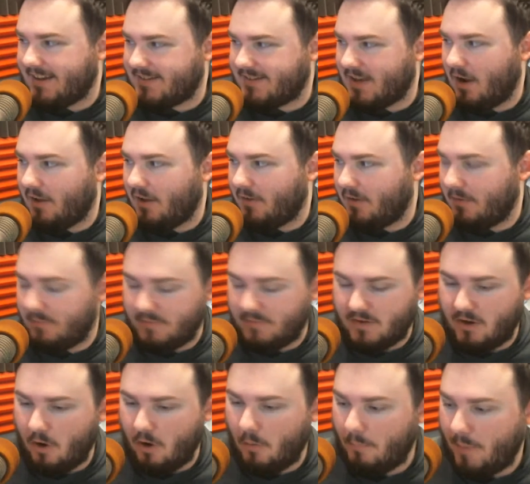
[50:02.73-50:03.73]

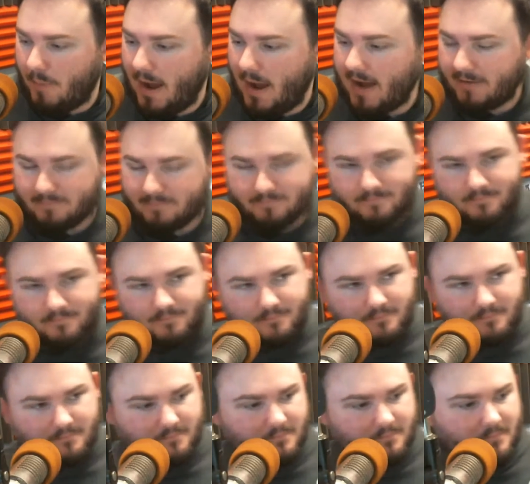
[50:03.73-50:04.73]
back
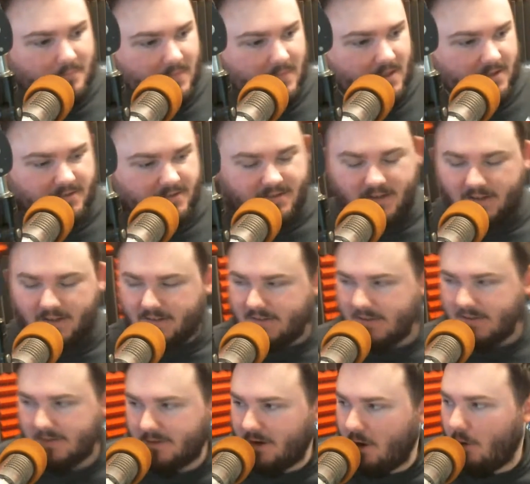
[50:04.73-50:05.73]

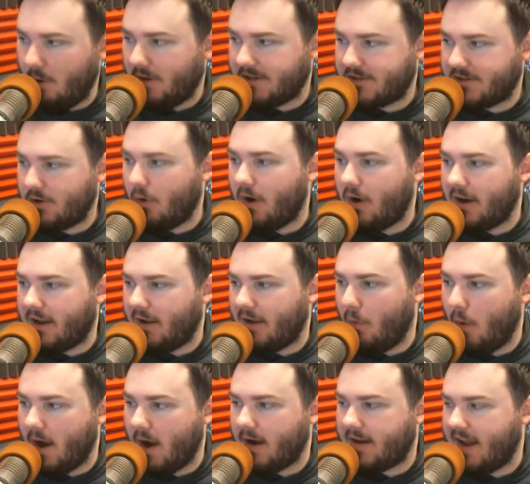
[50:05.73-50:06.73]
to historic
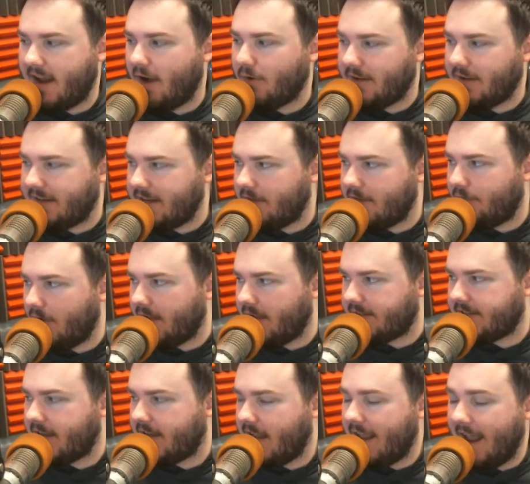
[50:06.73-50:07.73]
Ware County
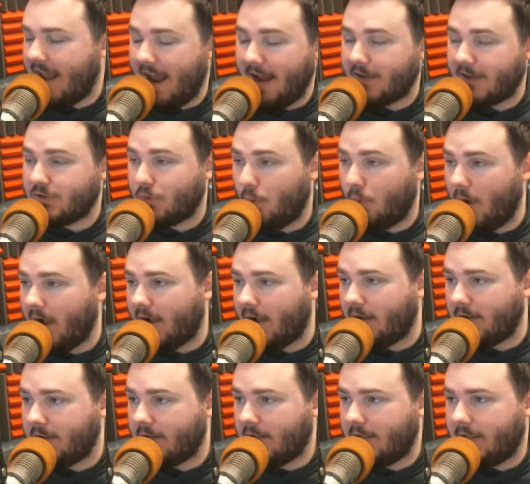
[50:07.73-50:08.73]
defense as
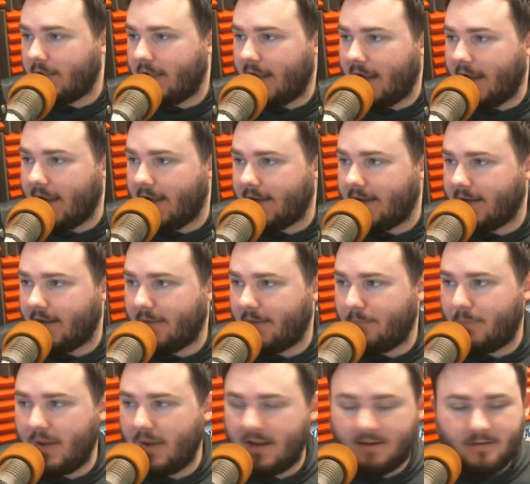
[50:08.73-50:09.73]
well. And
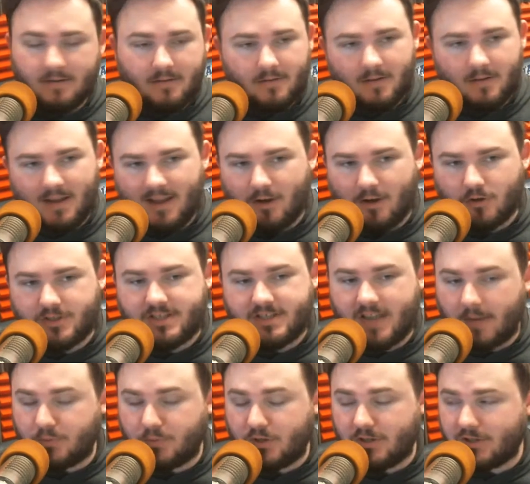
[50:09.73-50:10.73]
big
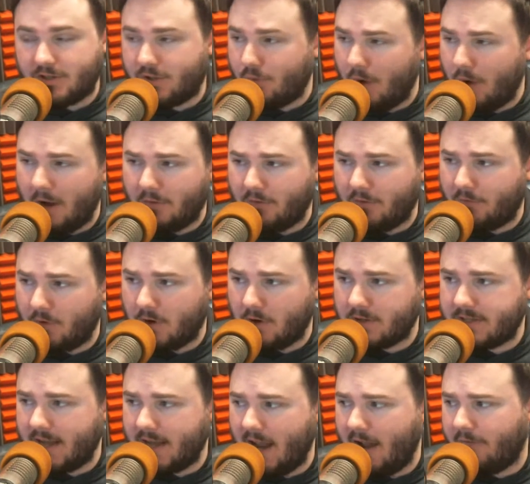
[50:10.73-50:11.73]
interceptions throughout the
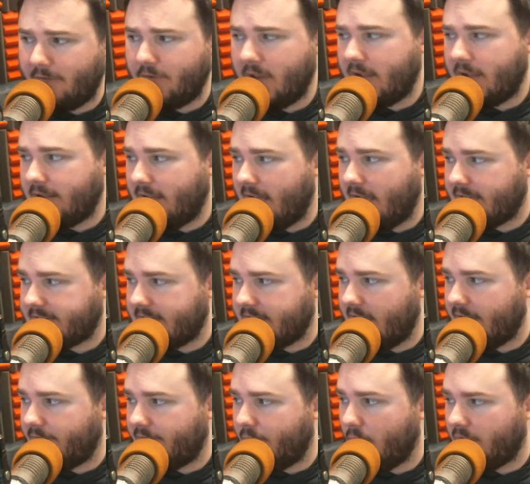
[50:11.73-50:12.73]
first half last
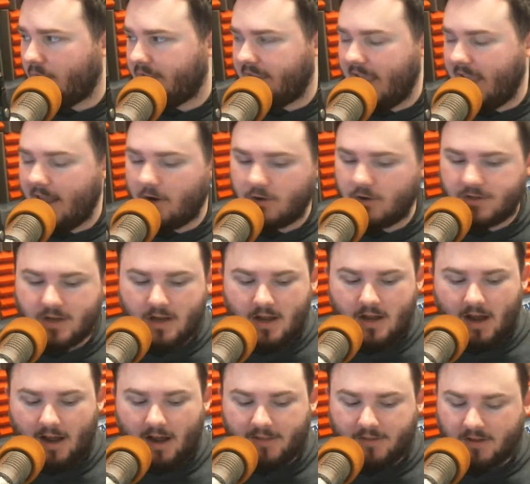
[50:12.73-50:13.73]
night for the Gators.
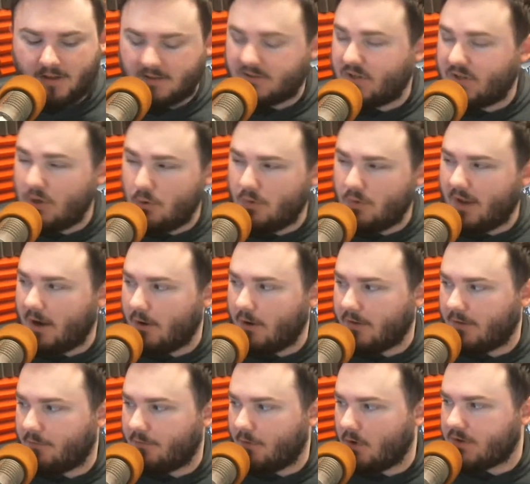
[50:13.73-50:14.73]
I think 2 there in
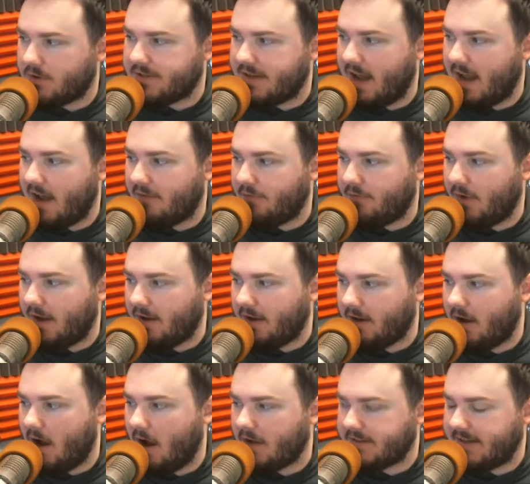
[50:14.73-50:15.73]
the first half and
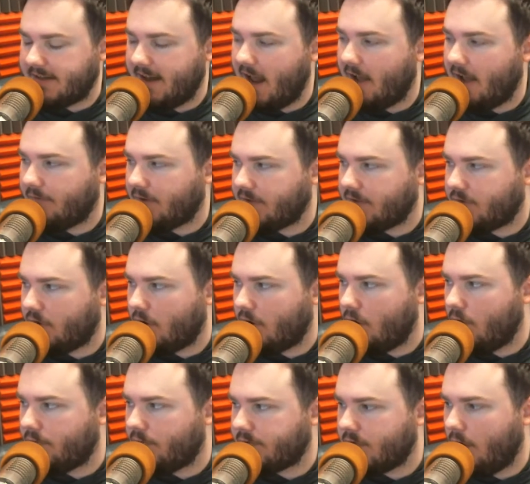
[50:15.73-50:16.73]
causing havoc and
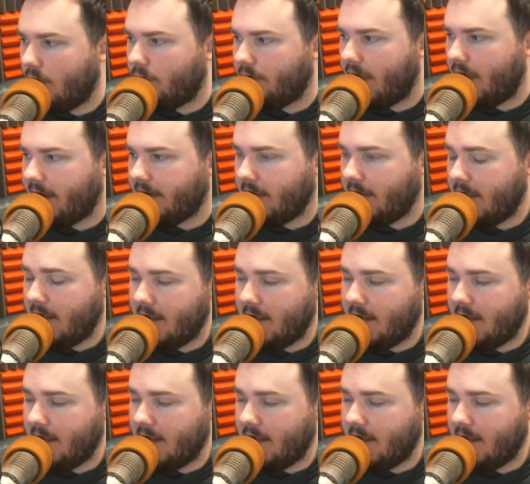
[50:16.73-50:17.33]
turnovers all night